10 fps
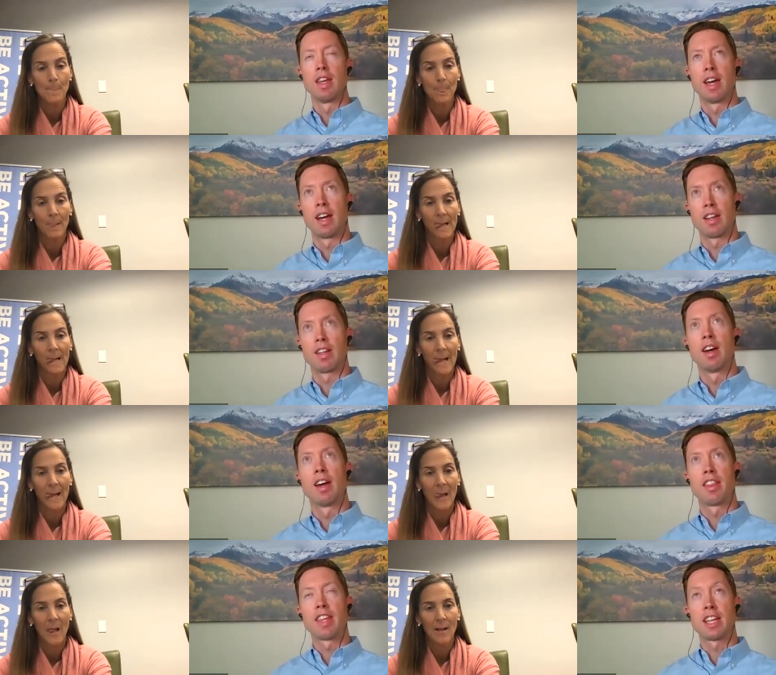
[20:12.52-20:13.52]
Speaker 1: Yeah,
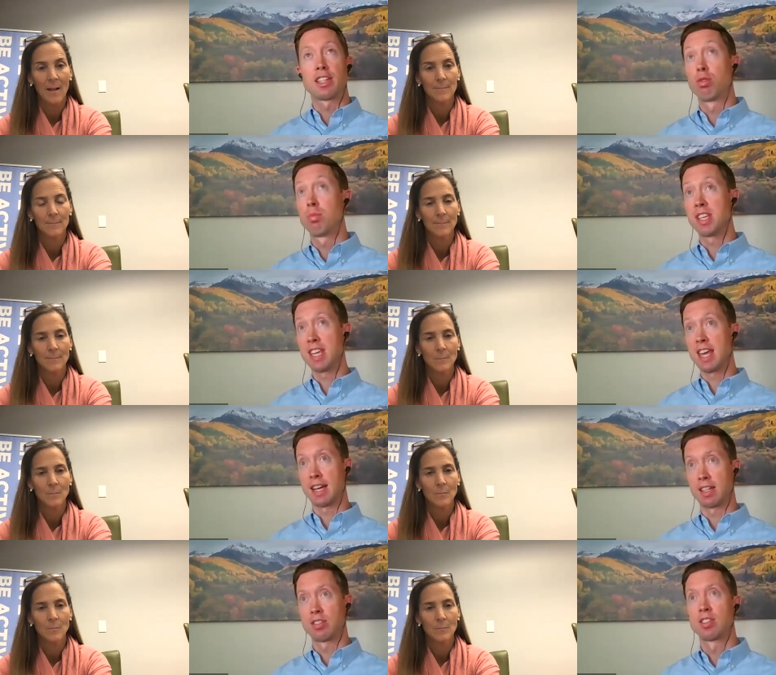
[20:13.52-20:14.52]
uh, the answer would be
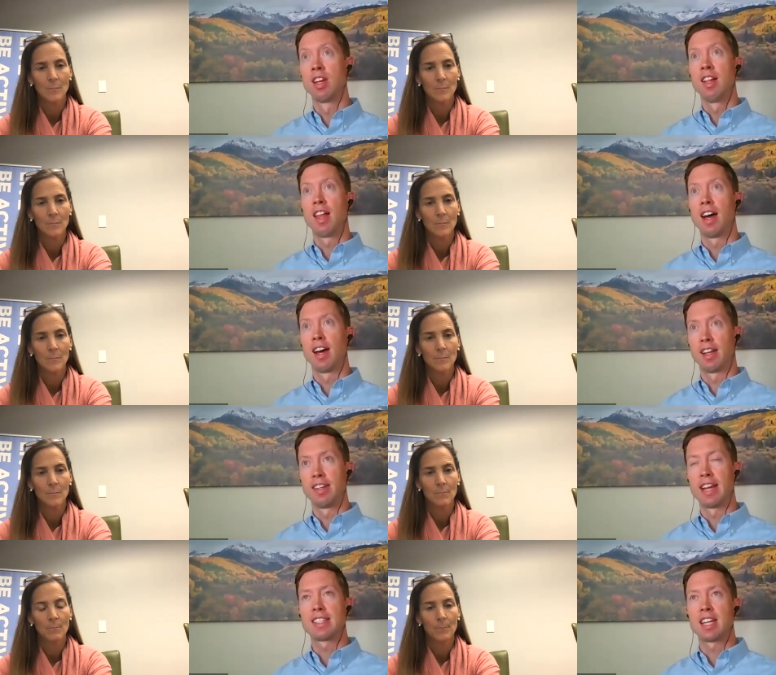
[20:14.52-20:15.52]
yes.
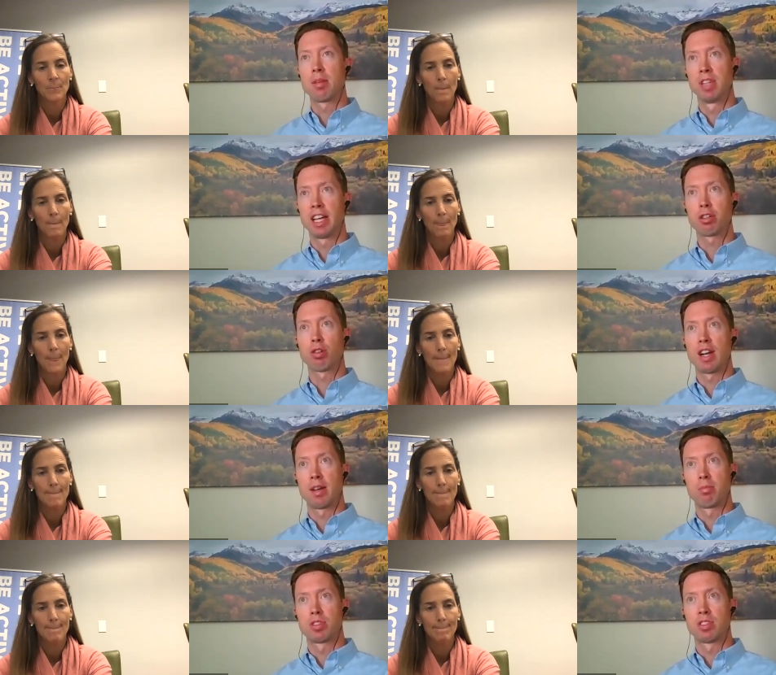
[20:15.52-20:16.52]
Uh, nighttime leg
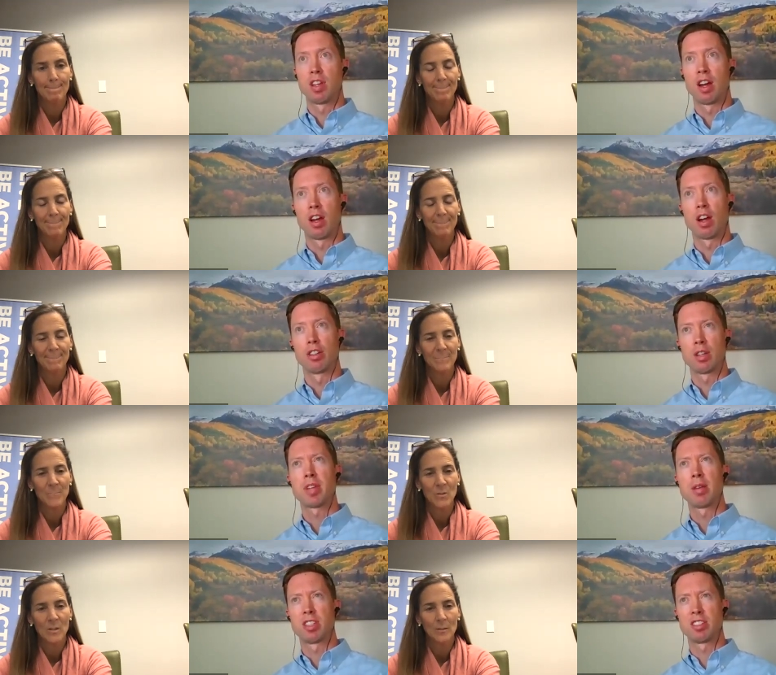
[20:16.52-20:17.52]
cramps are, are
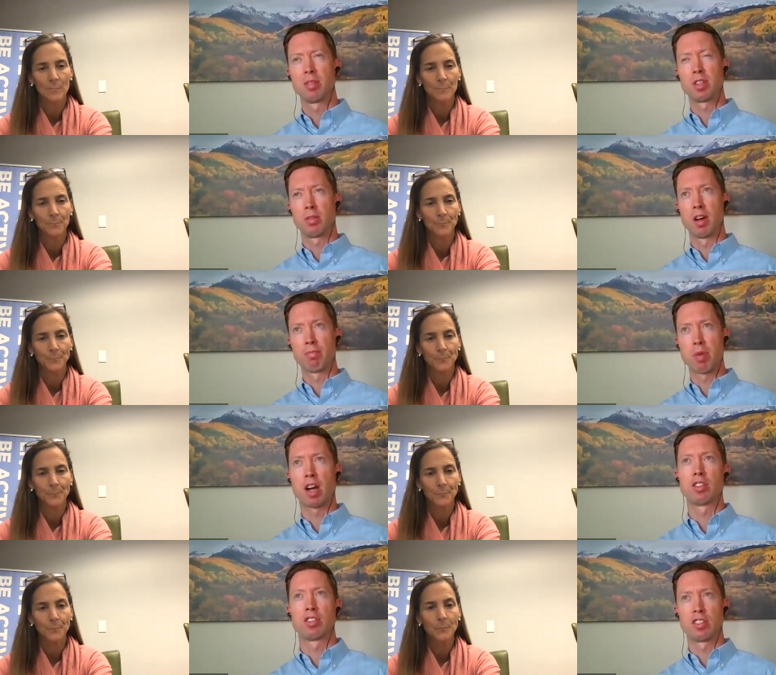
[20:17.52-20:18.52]
sometimes a symptom of
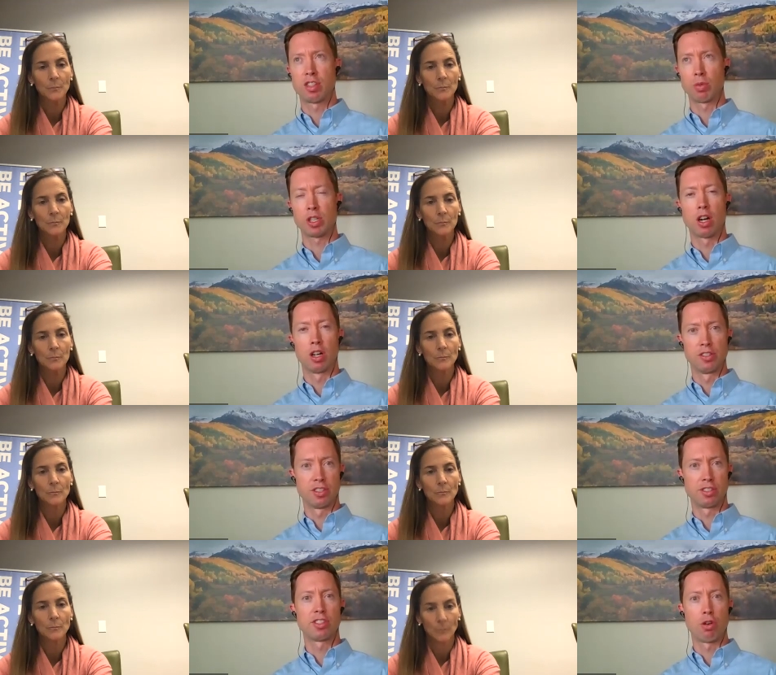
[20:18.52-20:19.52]
Parkinson's that we
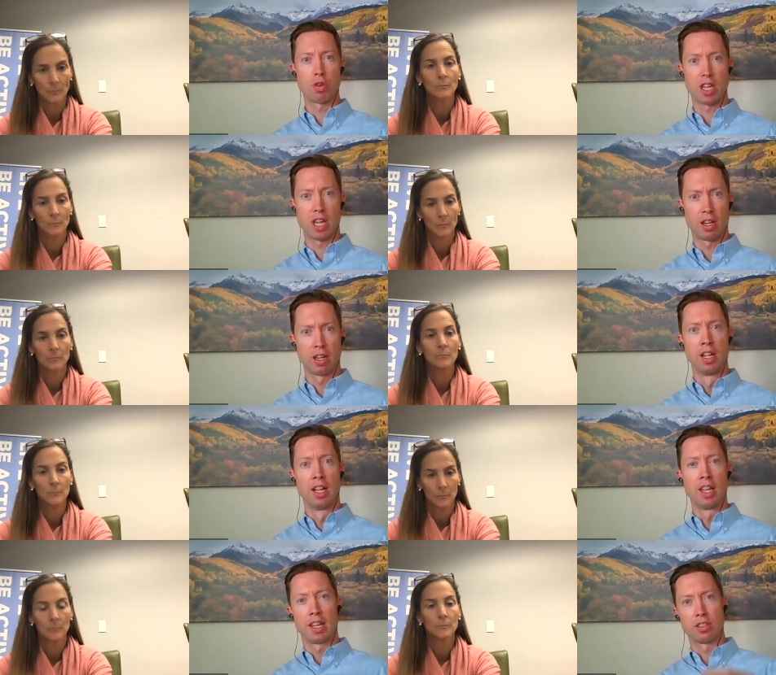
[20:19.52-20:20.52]
call dystonia.
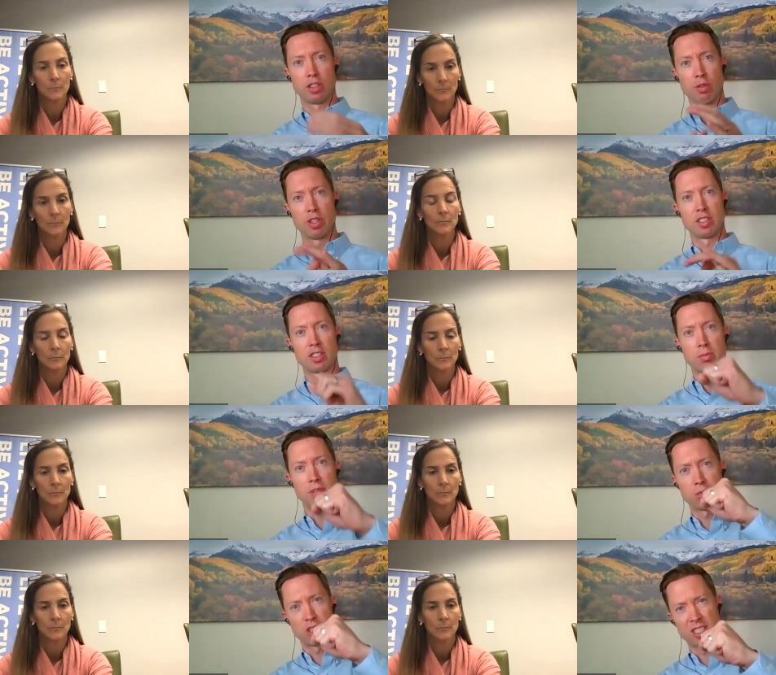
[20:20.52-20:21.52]
And so this is
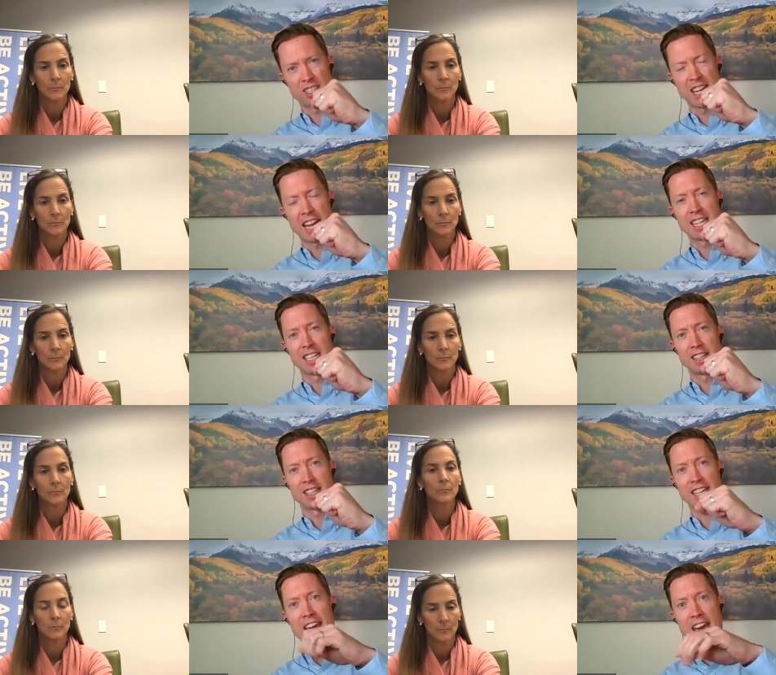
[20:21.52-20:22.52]
sometimes just a tightening
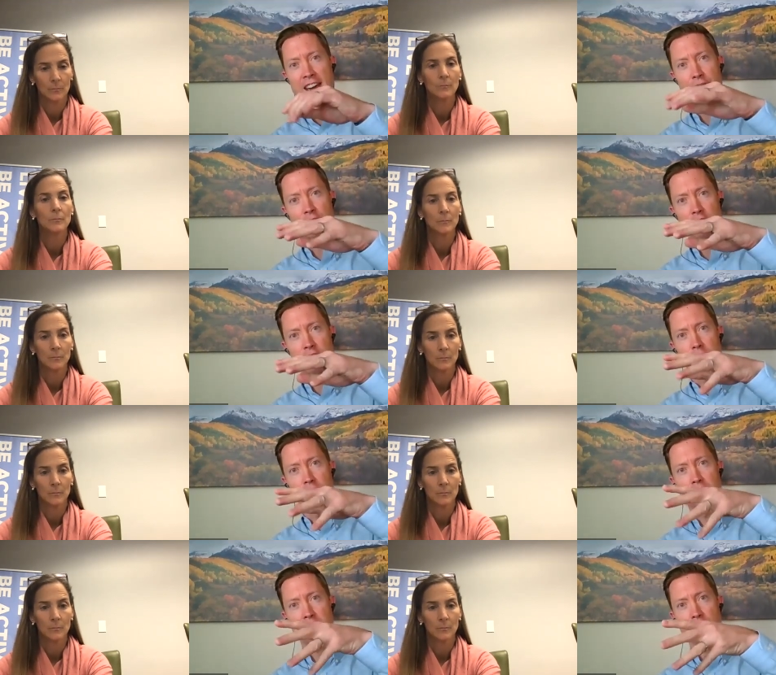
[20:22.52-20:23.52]
in the calf. It can
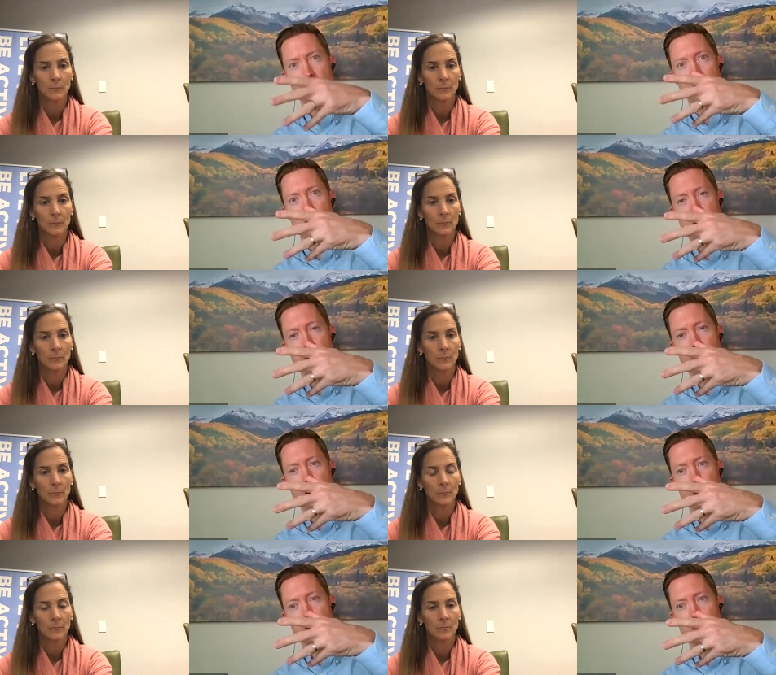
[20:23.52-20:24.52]
sometimes even cause the
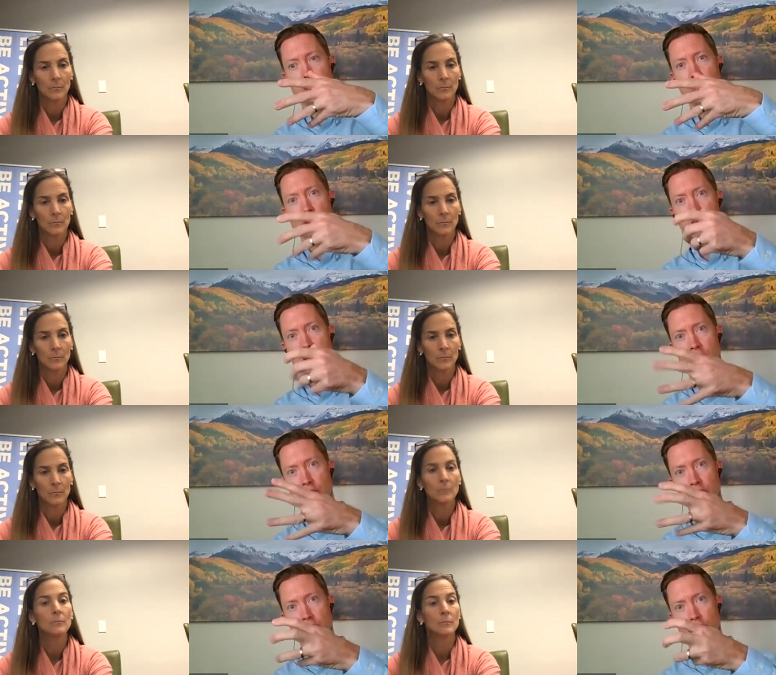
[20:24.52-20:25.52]
foot to turn
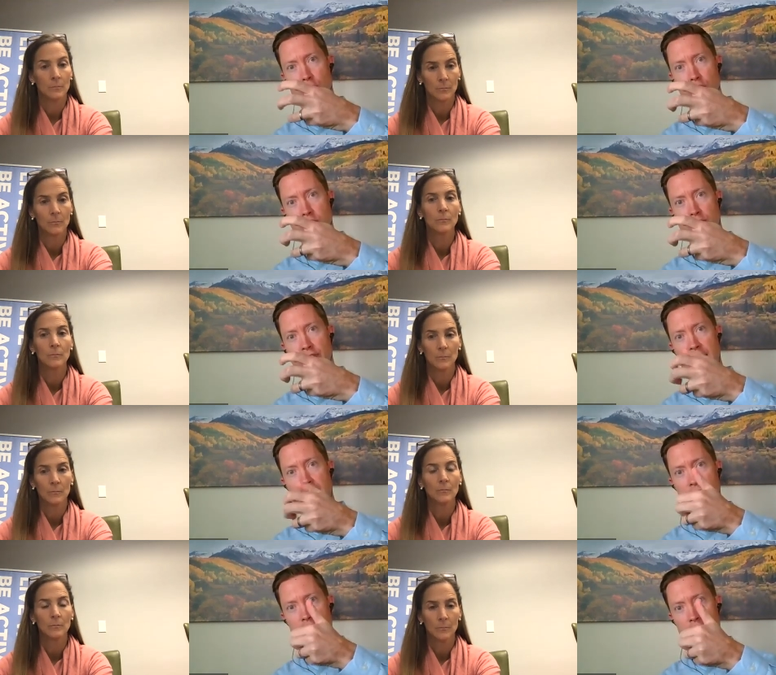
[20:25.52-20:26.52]
in or the toes to
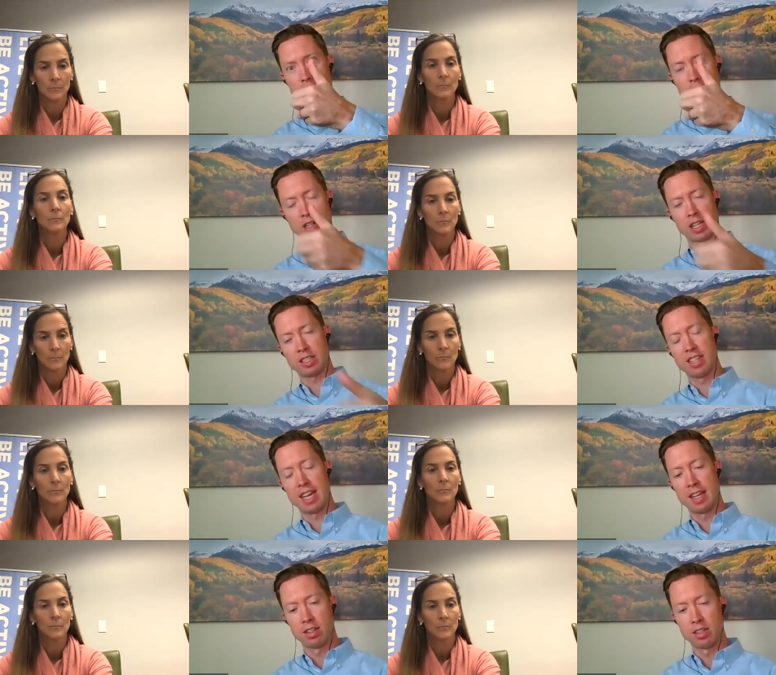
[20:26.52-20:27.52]
flex or
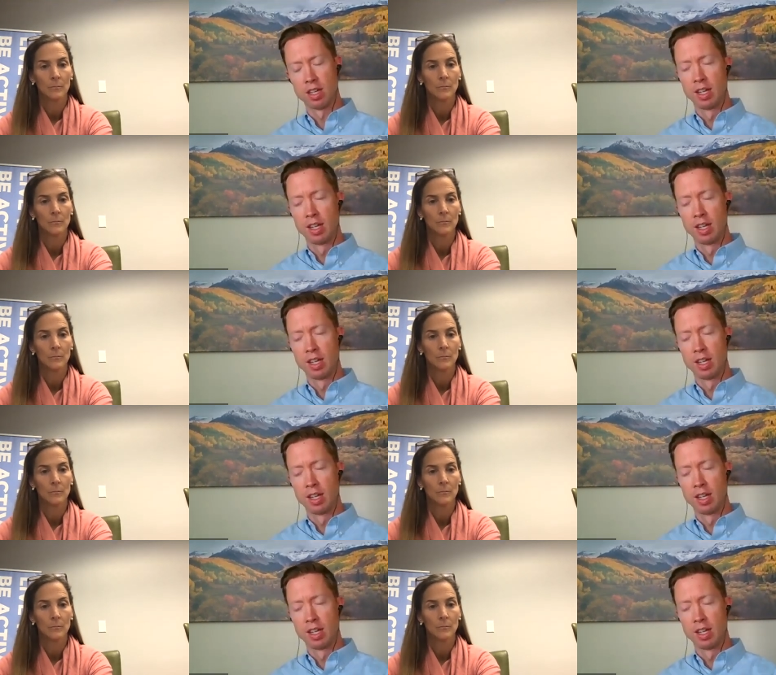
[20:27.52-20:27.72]
extend.